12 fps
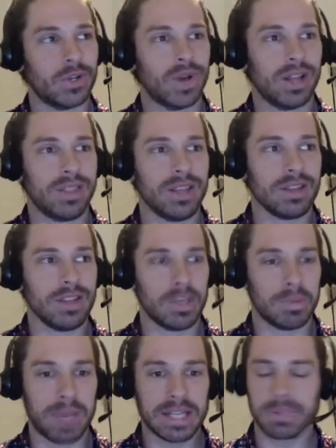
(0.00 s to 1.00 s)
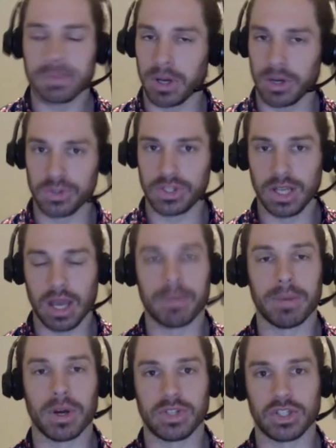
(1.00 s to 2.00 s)
I think your best
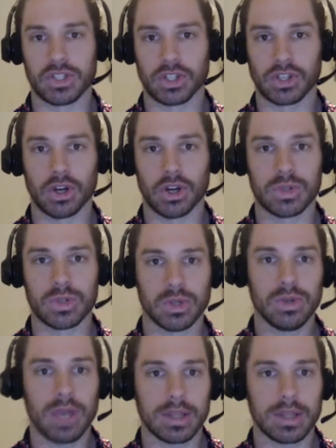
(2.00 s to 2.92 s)
emojis to go to.